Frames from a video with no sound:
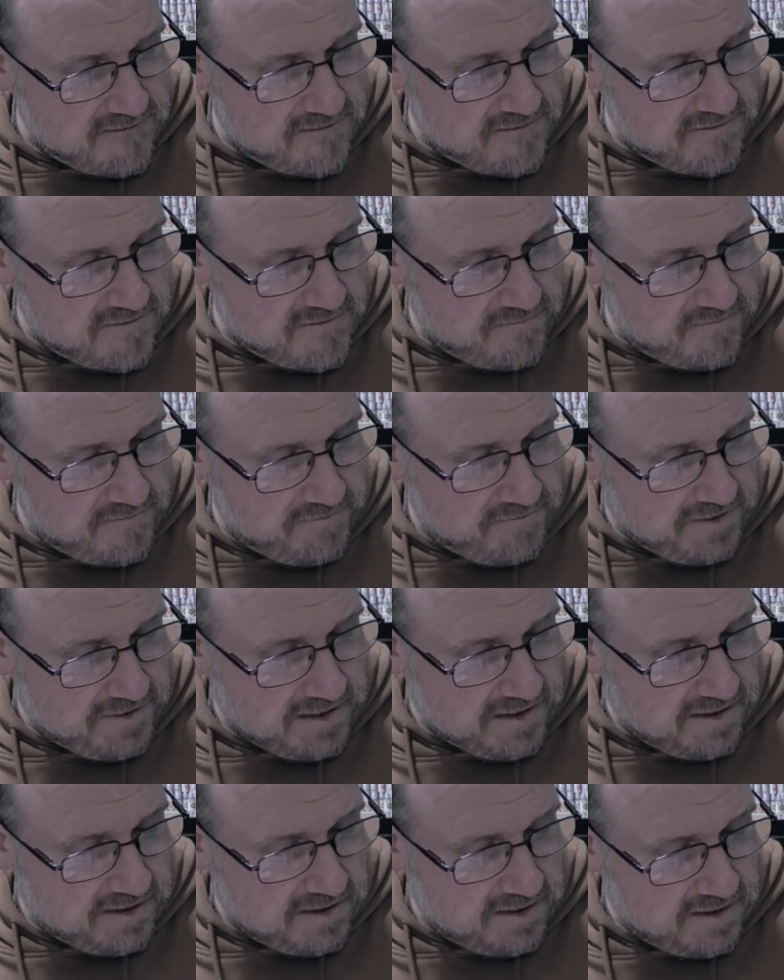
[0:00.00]

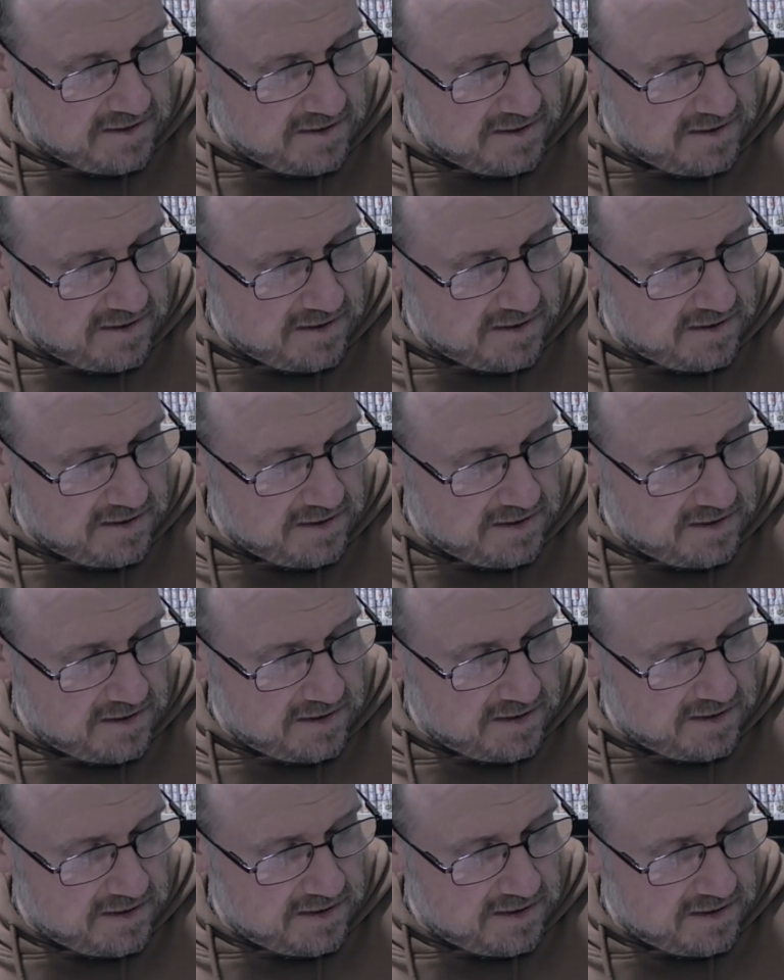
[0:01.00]

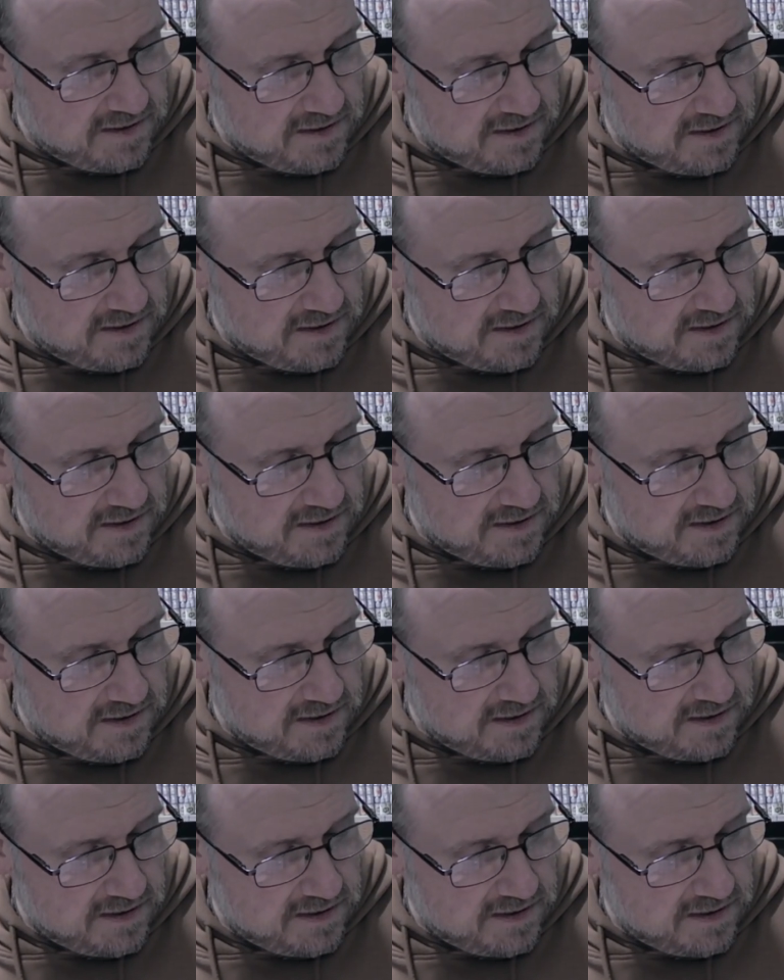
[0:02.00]
(no one is talking)